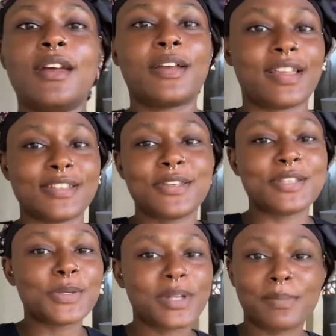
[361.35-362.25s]
Okay, so you
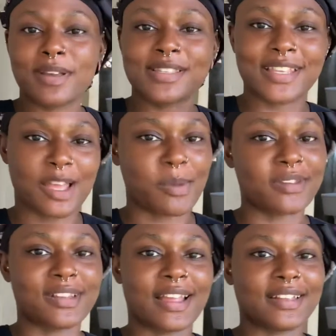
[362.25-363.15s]
see what I'm about to say
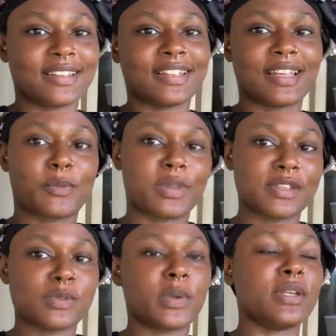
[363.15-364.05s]
about the light, like with
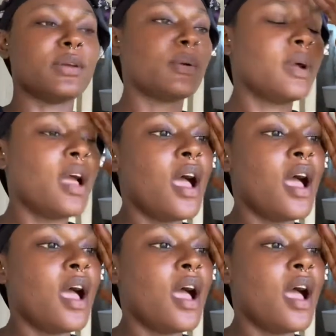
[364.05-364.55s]
this window.